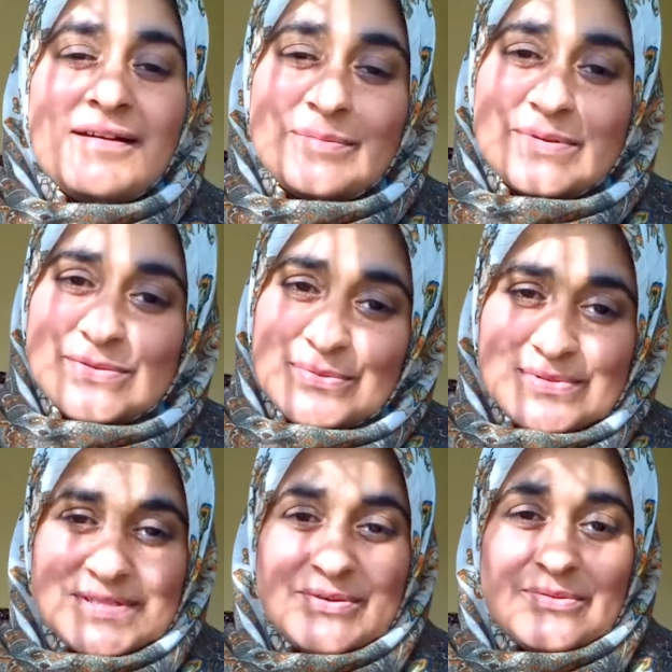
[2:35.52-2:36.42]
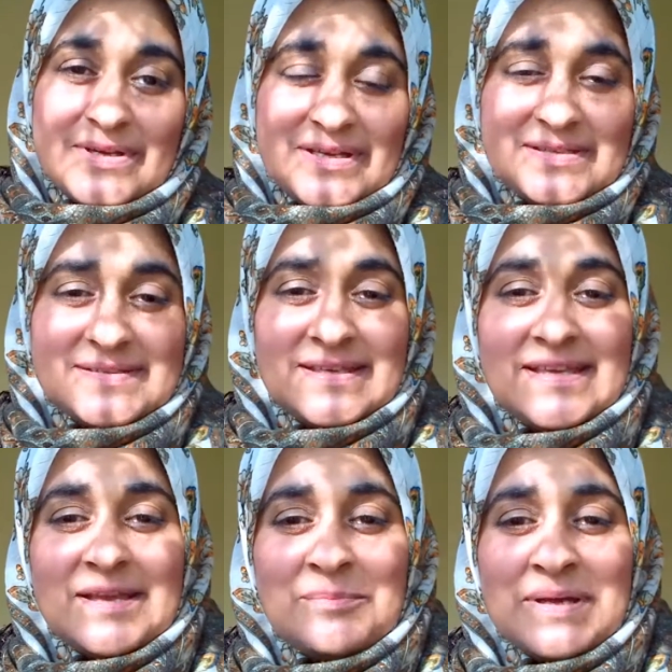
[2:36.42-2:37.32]
I was also
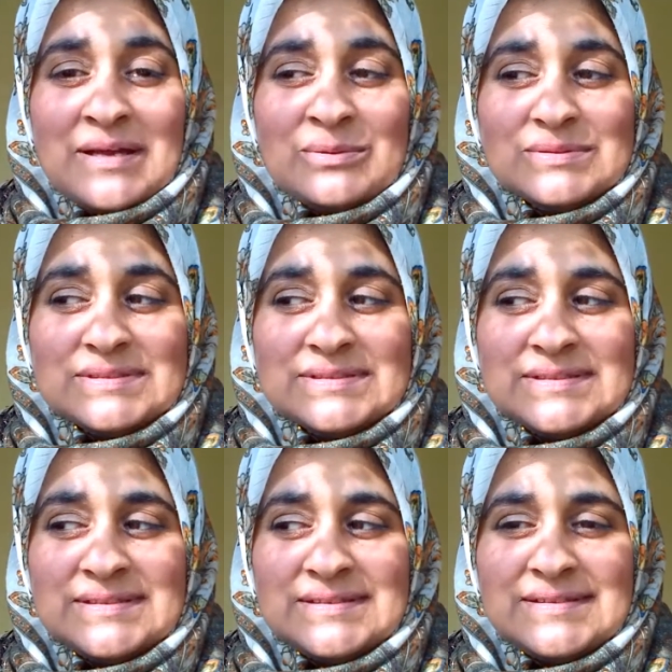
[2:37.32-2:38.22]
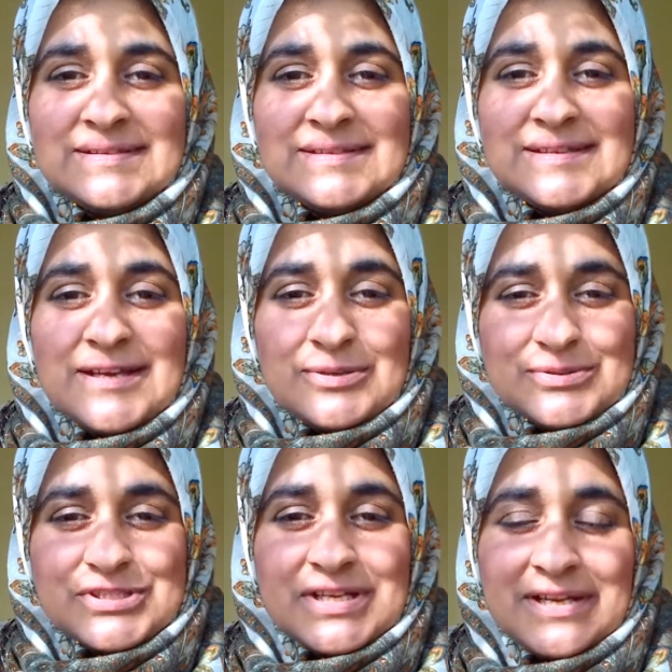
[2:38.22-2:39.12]
crazy about
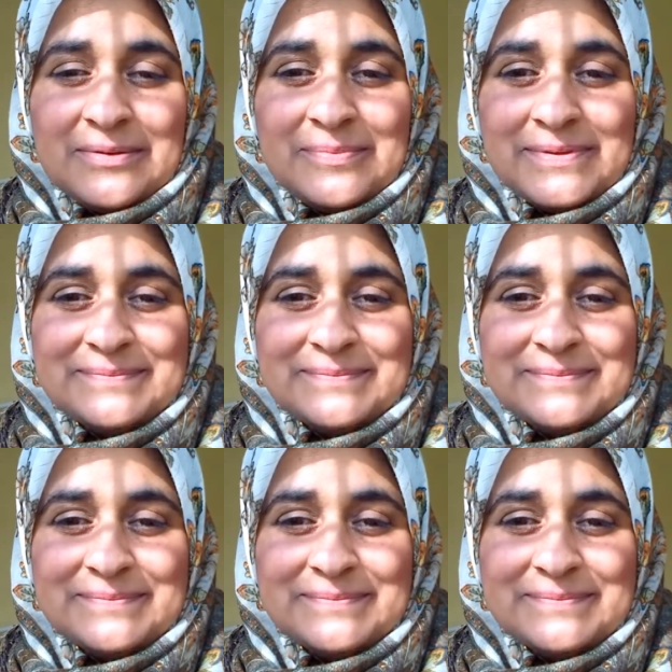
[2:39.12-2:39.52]
Culture Club,